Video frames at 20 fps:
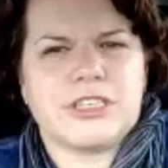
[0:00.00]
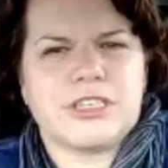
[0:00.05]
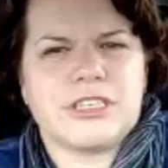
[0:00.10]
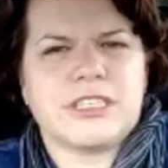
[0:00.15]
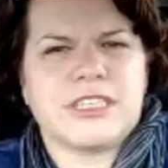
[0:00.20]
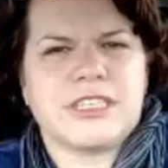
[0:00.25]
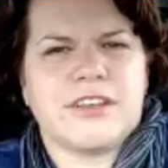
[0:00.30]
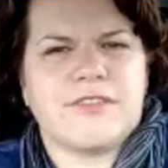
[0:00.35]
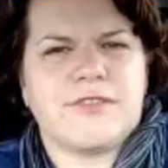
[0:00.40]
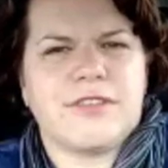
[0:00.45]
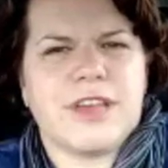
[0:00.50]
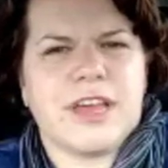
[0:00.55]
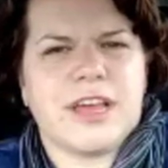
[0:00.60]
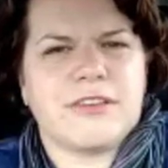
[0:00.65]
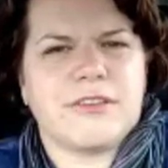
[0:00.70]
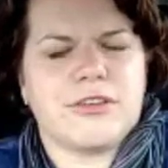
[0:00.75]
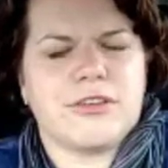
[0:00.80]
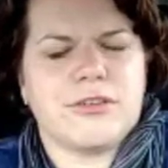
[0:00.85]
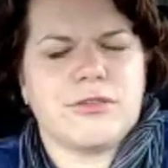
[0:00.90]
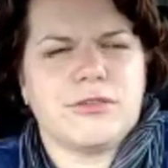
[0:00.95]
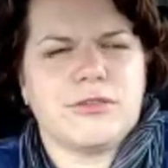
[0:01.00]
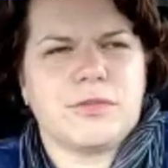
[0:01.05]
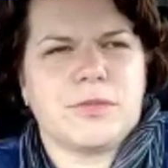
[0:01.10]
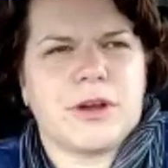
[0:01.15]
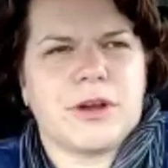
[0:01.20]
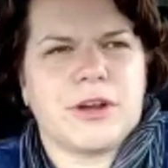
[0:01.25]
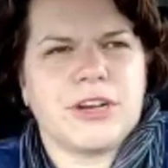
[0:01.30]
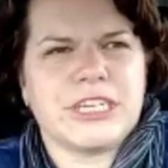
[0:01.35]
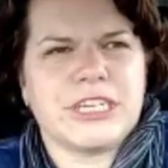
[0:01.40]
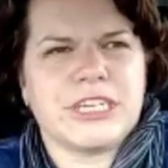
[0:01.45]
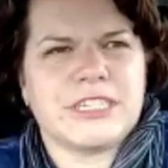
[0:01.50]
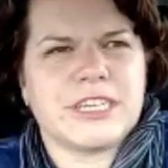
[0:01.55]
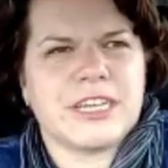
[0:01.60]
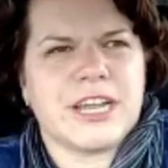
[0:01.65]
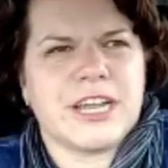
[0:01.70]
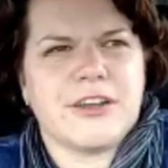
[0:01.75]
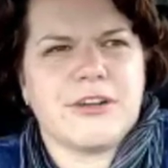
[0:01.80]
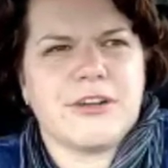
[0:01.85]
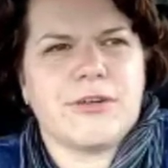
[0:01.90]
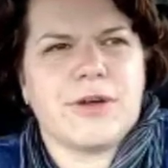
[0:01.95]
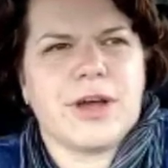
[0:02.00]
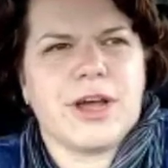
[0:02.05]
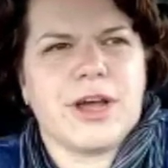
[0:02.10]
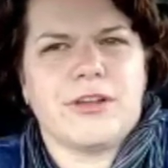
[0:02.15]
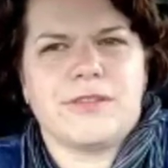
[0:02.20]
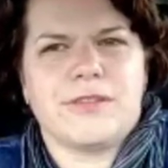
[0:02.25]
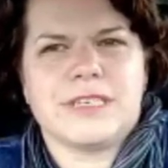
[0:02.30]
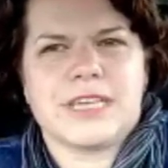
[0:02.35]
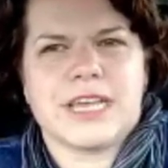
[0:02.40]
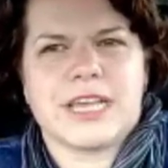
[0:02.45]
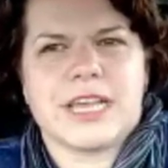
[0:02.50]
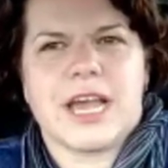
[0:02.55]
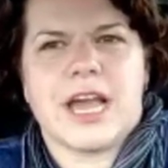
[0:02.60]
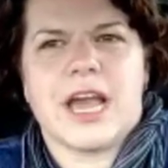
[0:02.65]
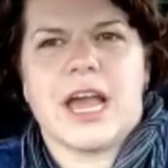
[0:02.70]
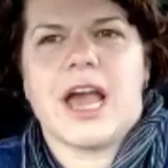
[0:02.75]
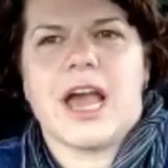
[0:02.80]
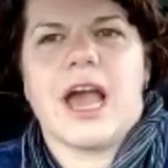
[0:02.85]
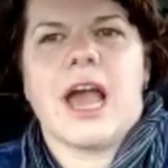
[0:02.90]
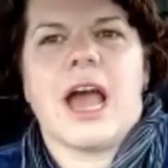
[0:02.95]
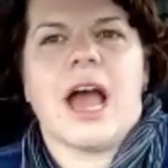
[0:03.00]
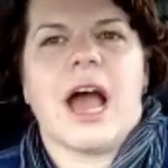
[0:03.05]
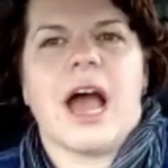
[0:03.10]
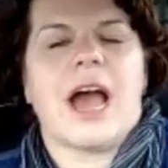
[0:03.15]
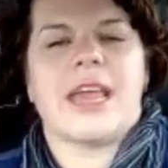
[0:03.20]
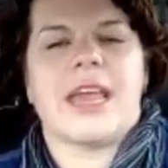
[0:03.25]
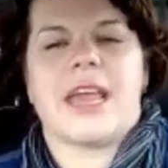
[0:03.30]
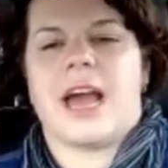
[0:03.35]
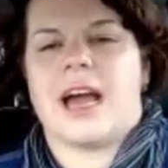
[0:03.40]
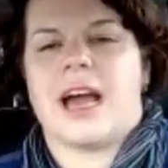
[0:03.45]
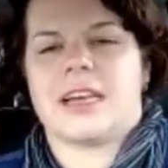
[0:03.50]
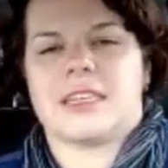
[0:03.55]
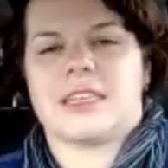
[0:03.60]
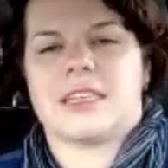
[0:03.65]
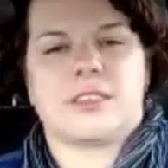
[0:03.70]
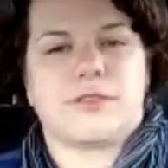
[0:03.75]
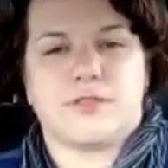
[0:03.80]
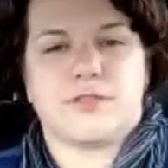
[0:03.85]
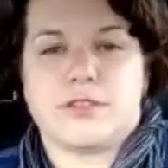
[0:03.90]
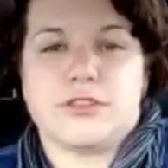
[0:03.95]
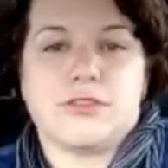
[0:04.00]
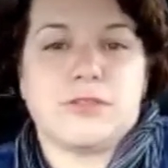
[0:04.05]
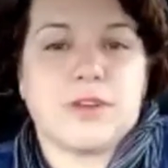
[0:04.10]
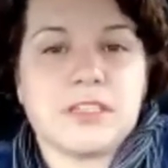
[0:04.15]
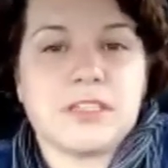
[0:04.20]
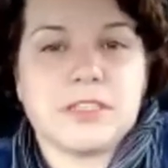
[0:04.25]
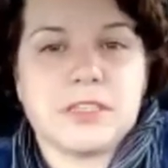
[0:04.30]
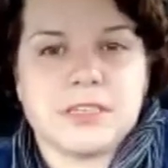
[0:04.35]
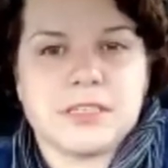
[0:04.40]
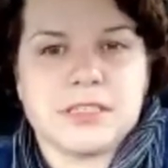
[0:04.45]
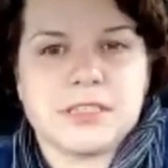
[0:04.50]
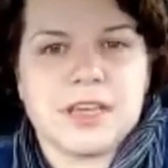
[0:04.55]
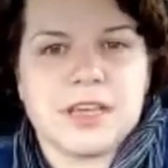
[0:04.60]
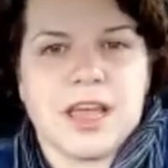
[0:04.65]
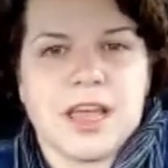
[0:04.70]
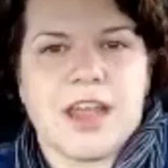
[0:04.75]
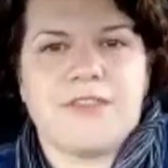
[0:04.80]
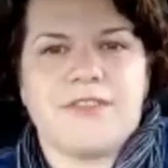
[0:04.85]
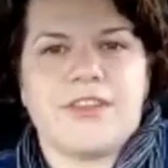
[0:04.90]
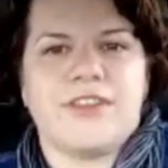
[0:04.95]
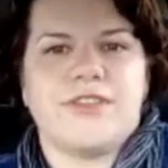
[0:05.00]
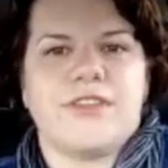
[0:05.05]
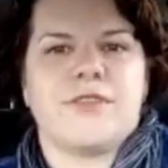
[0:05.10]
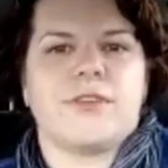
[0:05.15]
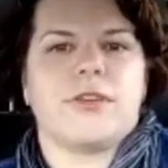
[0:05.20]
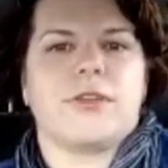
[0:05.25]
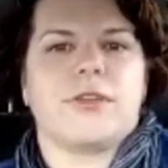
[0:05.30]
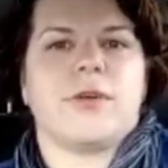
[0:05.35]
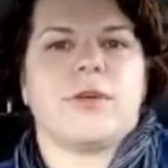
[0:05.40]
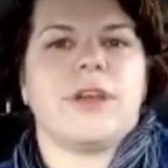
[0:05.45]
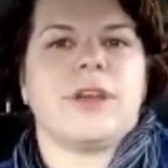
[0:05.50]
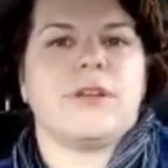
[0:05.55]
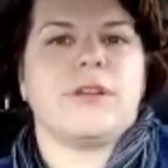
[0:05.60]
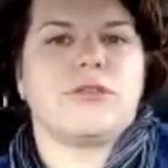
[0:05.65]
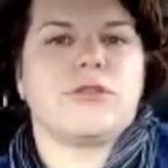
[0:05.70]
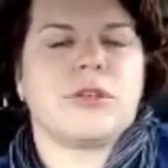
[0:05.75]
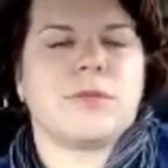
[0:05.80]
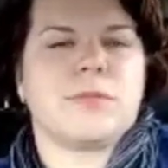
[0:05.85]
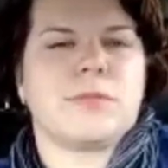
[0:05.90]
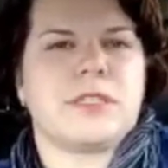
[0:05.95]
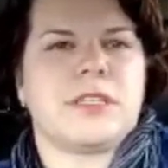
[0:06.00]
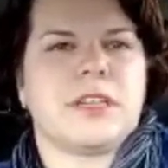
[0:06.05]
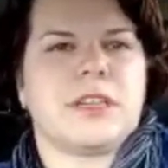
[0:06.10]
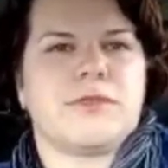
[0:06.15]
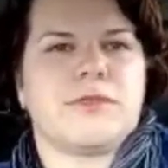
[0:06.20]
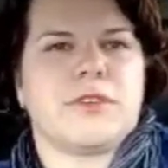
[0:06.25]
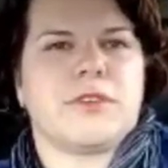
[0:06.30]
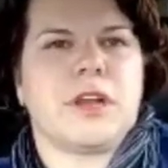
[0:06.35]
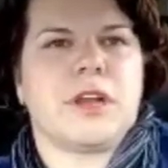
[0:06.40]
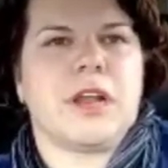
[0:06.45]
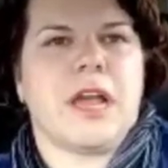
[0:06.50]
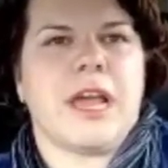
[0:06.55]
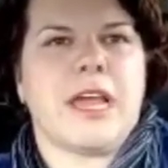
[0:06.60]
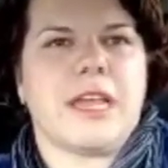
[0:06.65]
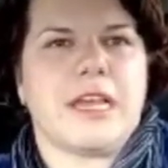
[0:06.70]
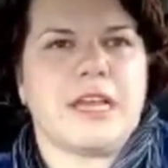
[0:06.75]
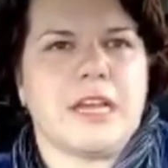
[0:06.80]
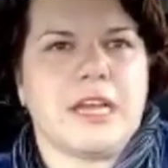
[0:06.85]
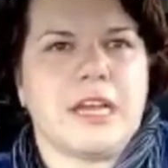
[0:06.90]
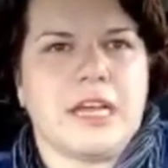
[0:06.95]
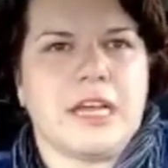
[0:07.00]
and stuff, we had huge parties, and I know I always, like, I asked for dresses. And when we were going on trips that were like,